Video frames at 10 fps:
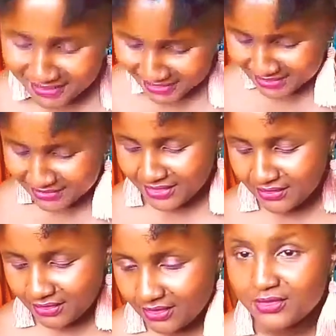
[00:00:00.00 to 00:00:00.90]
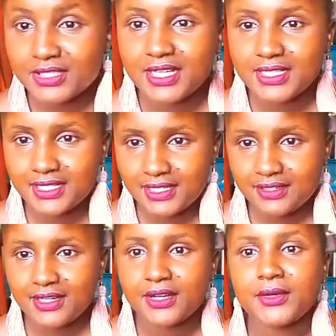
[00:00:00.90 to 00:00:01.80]
Receiving a call. I won't answer
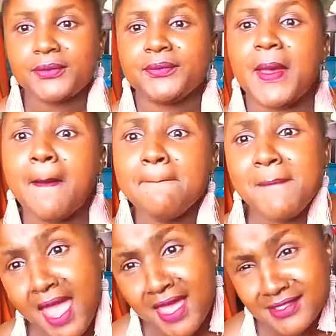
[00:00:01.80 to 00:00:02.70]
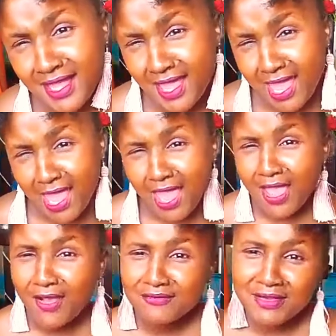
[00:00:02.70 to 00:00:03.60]
it right now. I'm
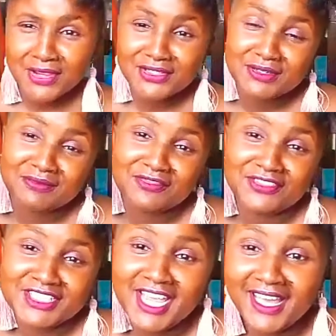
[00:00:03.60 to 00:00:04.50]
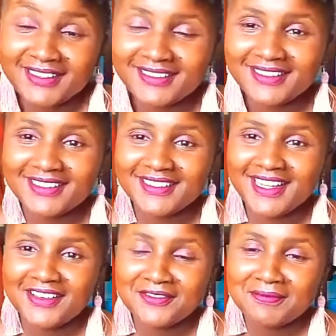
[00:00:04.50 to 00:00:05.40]
busy on my YouTube channel,
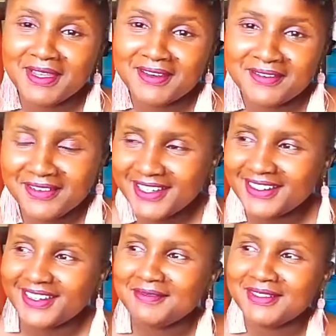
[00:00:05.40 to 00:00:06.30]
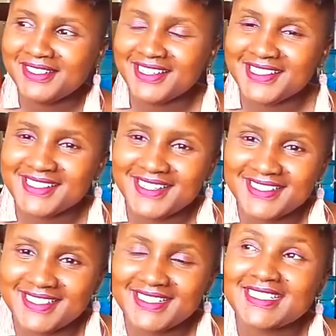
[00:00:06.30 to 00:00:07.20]
Life by Ray. I'm really
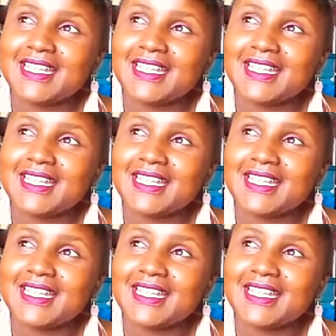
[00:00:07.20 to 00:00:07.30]
excited.